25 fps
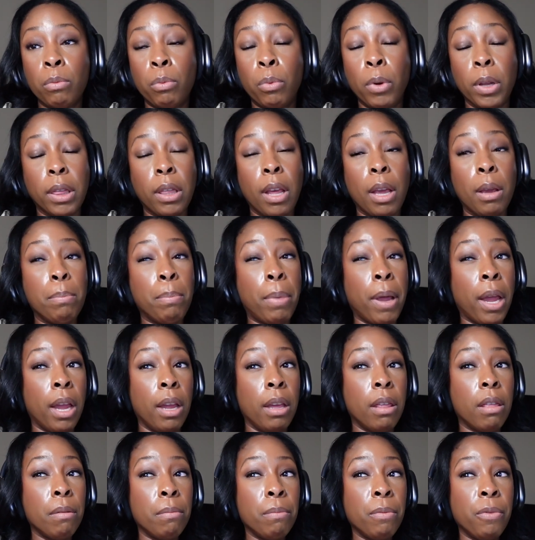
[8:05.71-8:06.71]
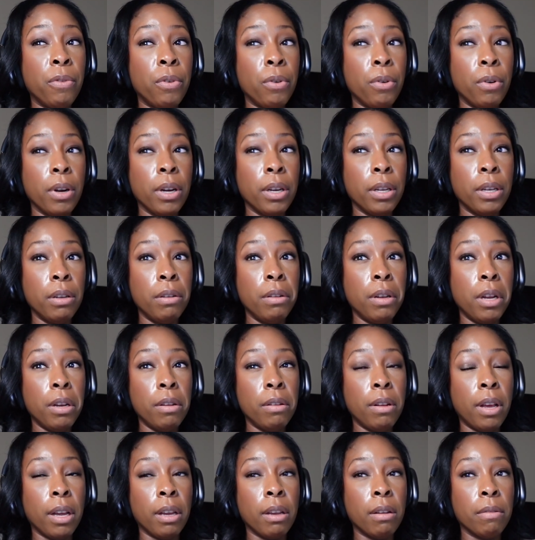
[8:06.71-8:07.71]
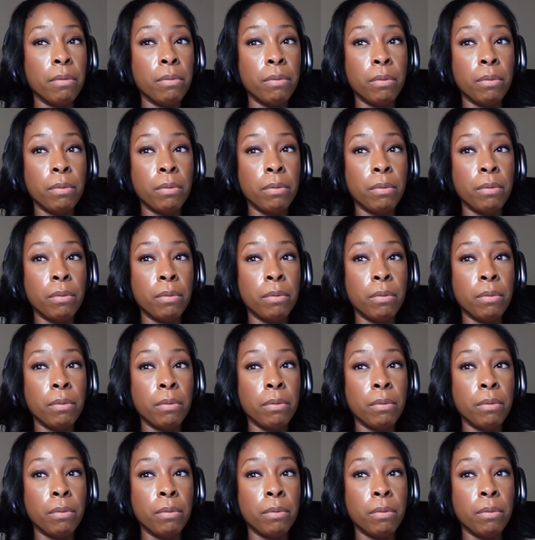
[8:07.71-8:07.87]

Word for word: what they pay them for, you know, like